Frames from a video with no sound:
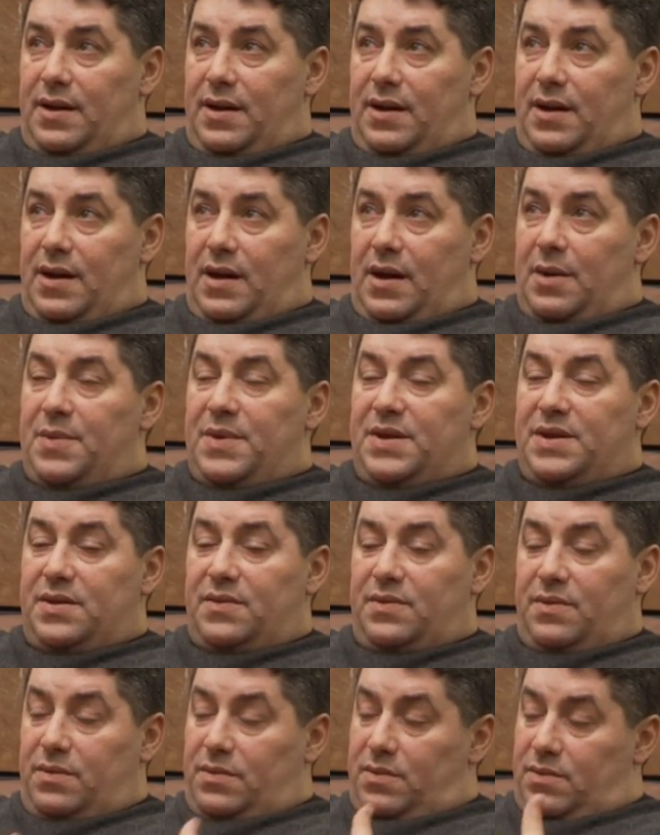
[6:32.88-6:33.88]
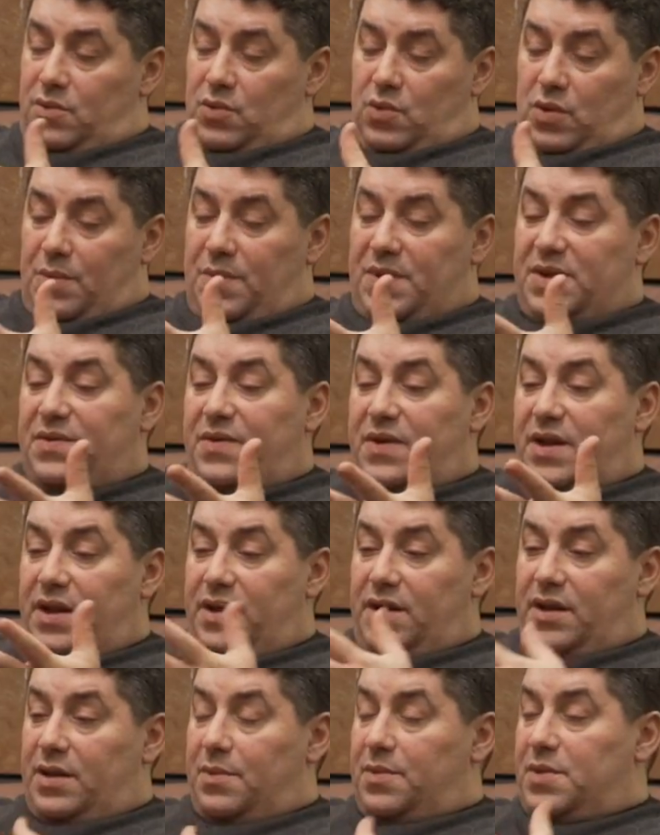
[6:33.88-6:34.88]
Because depending on that who,
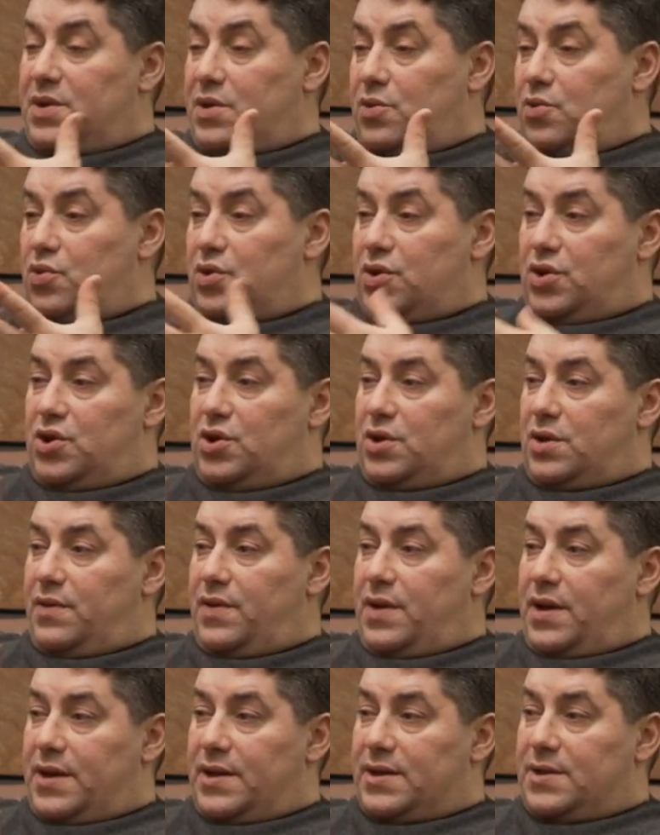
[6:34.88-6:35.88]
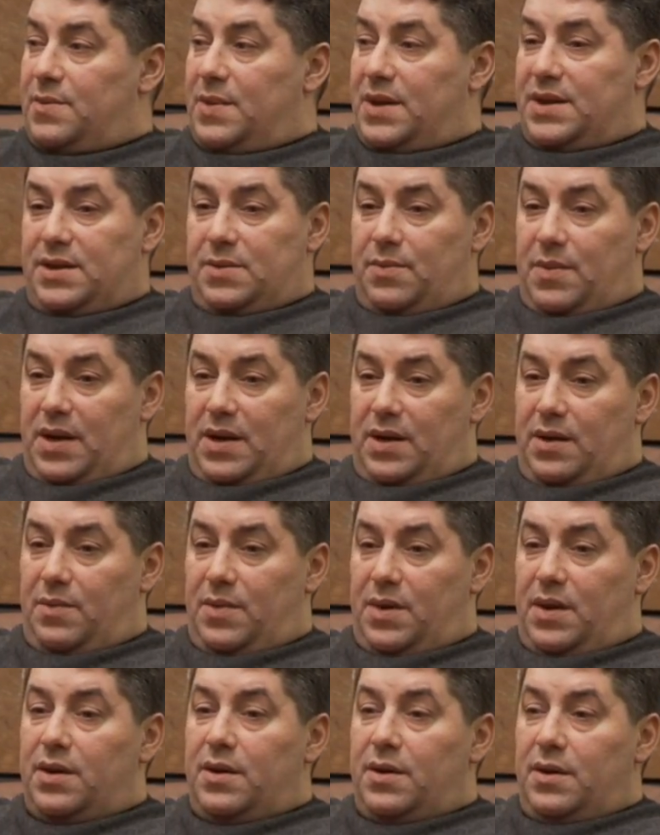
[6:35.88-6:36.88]
depending on that image, you have
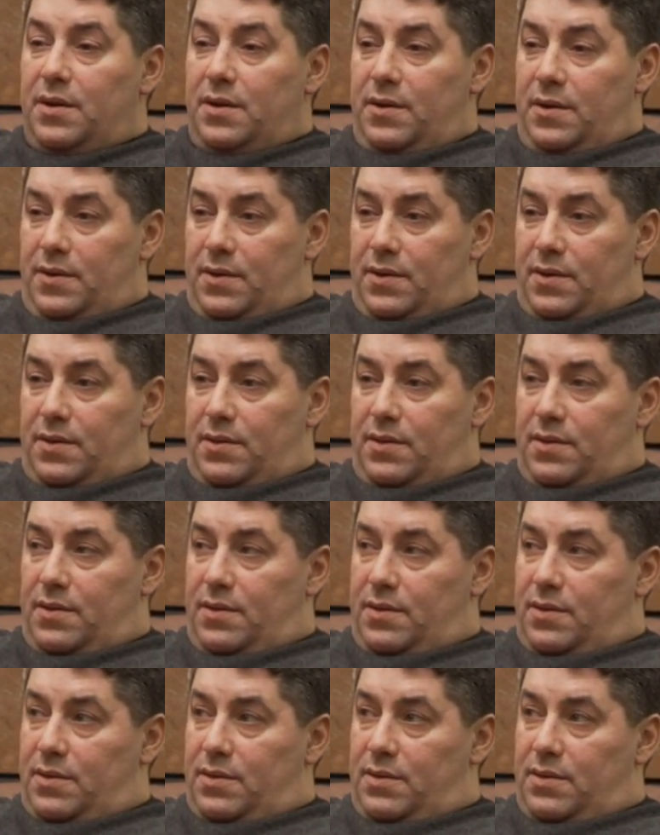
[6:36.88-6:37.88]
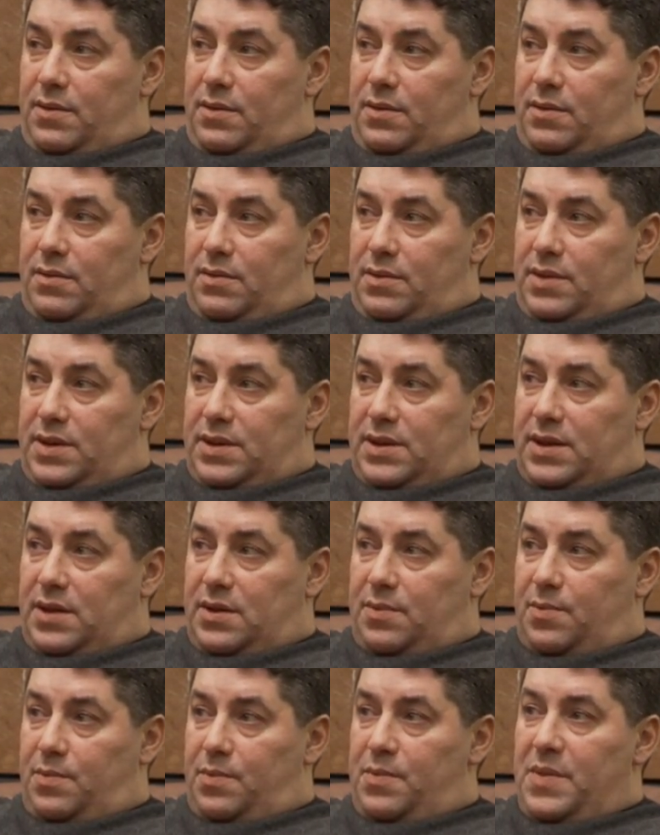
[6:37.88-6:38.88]
to know what to do next.
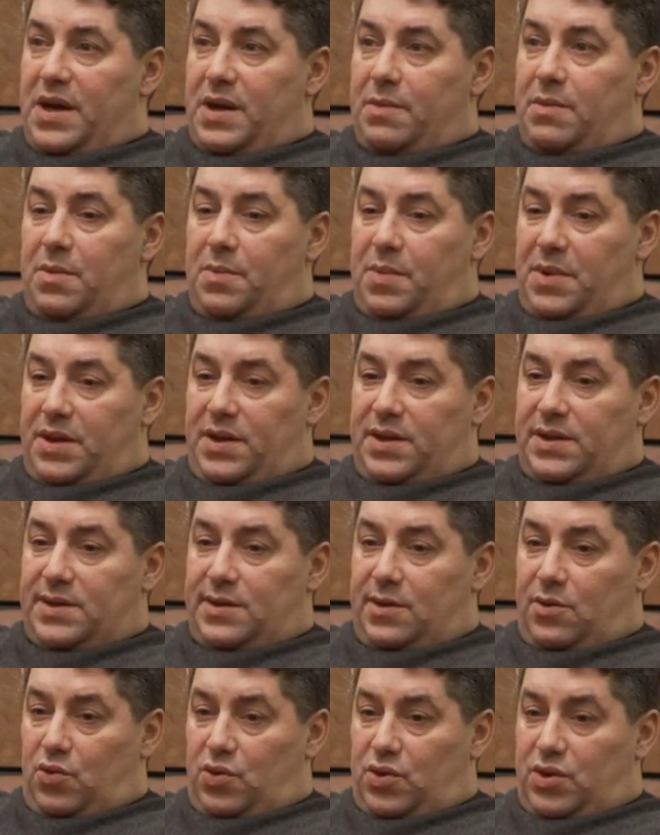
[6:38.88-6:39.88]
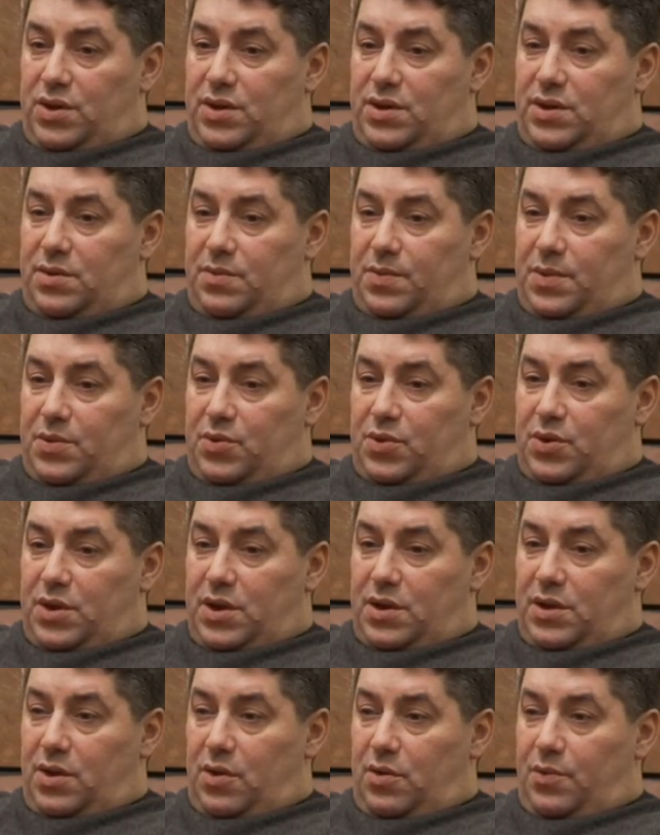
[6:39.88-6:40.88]
Either to kill him, or
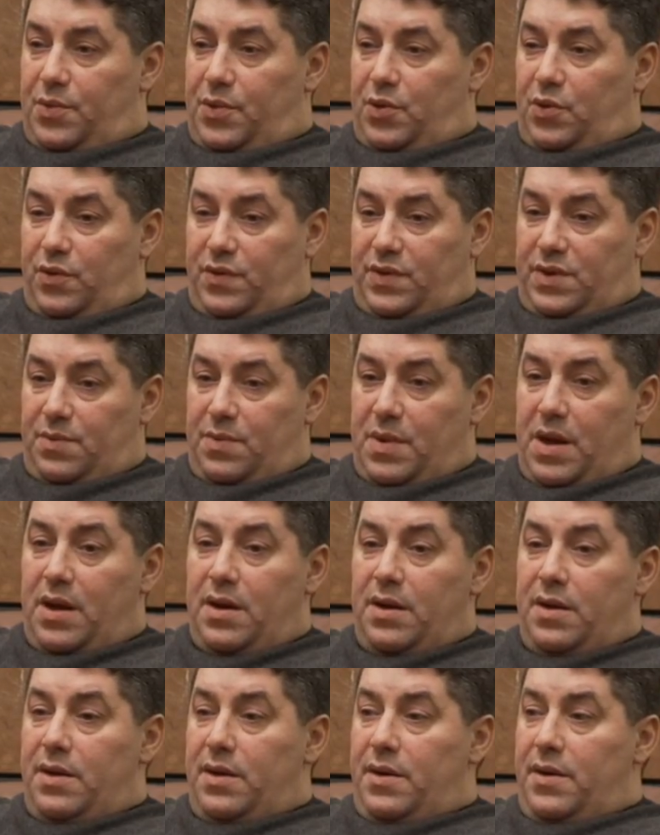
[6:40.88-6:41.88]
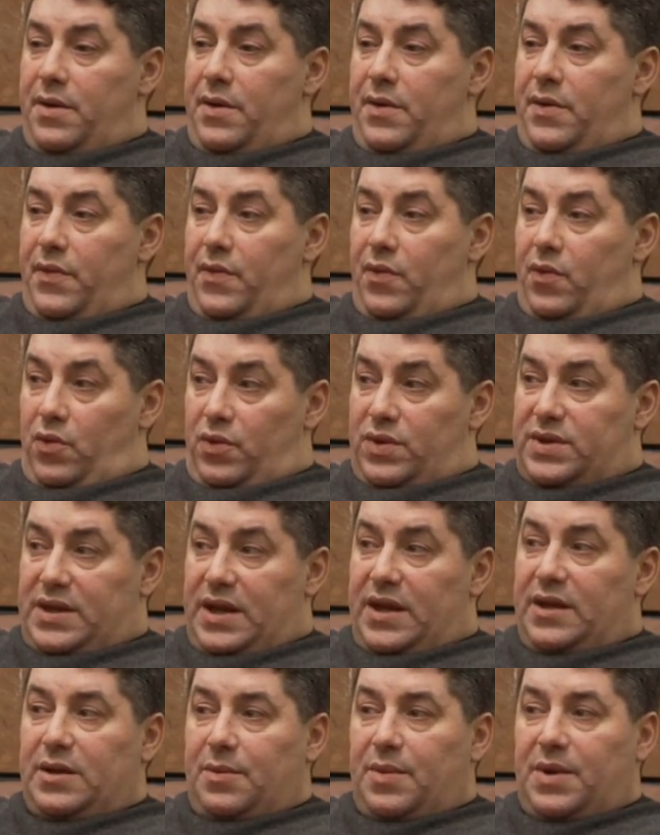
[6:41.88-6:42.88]
stop him, or simply
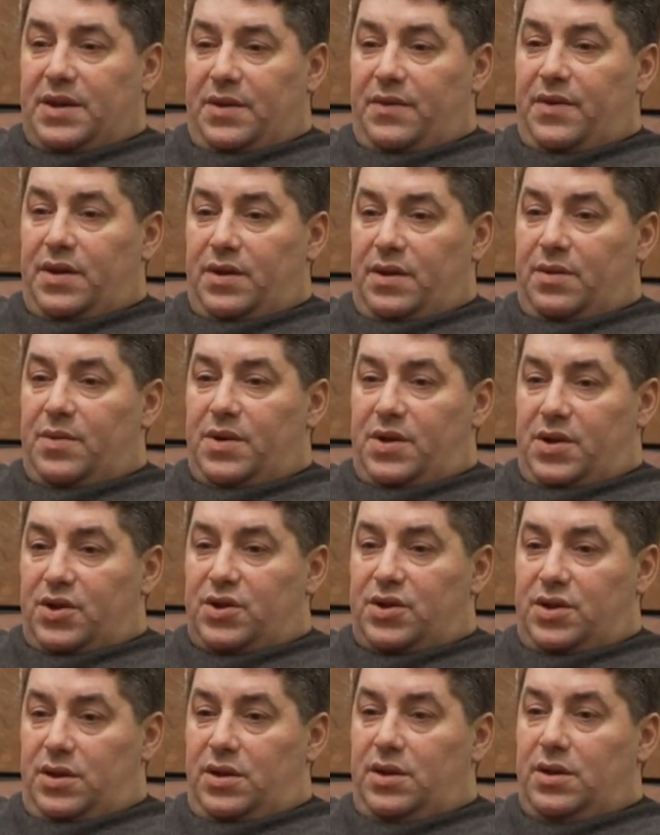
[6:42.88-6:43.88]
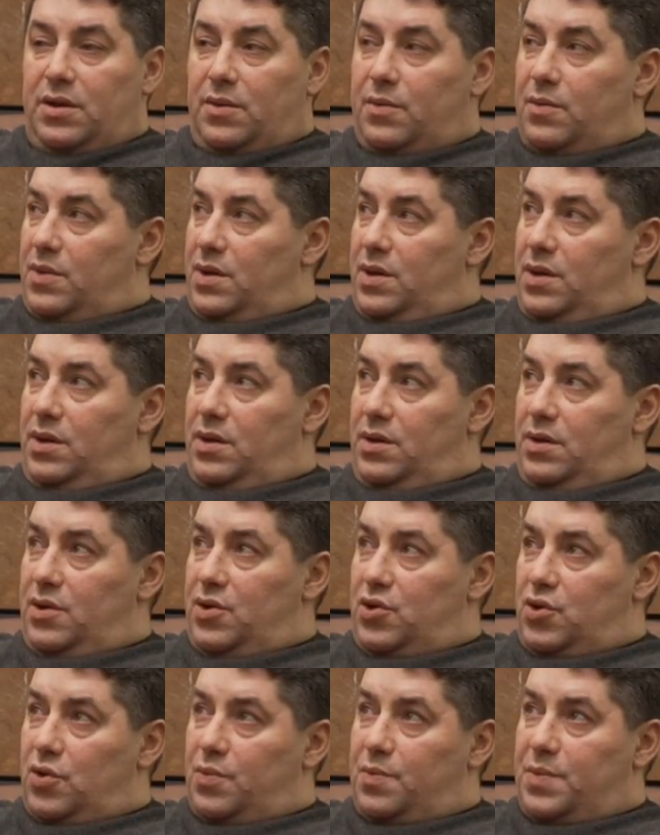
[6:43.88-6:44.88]
disarm him. Having stopped
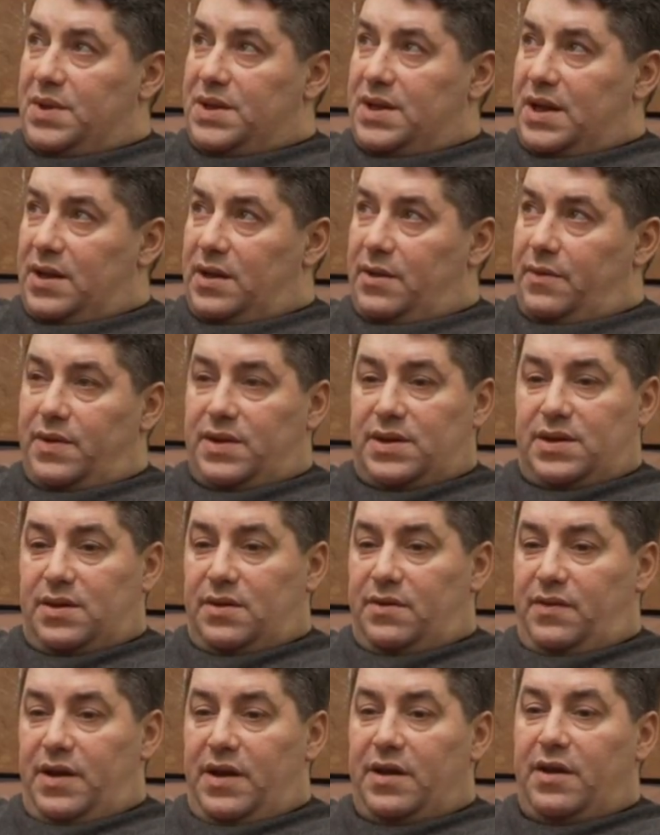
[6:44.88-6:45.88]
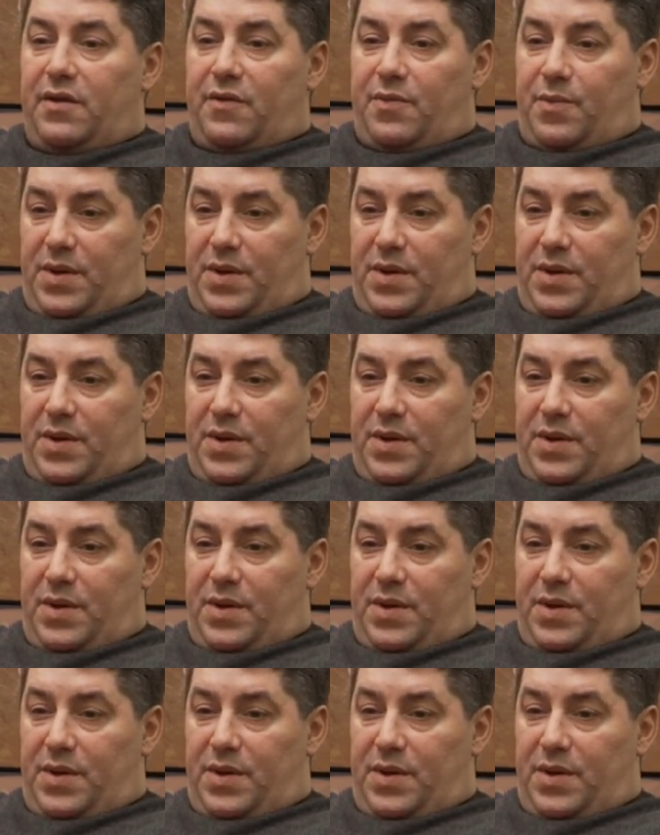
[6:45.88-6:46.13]
being this beast,